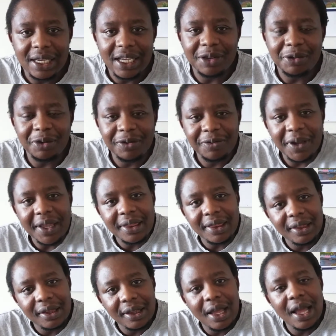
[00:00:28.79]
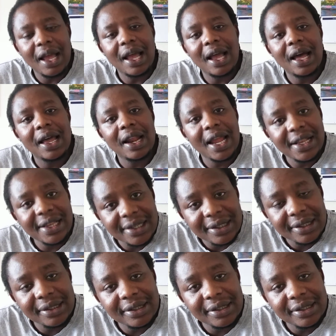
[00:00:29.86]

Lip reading: in good faith. Alright,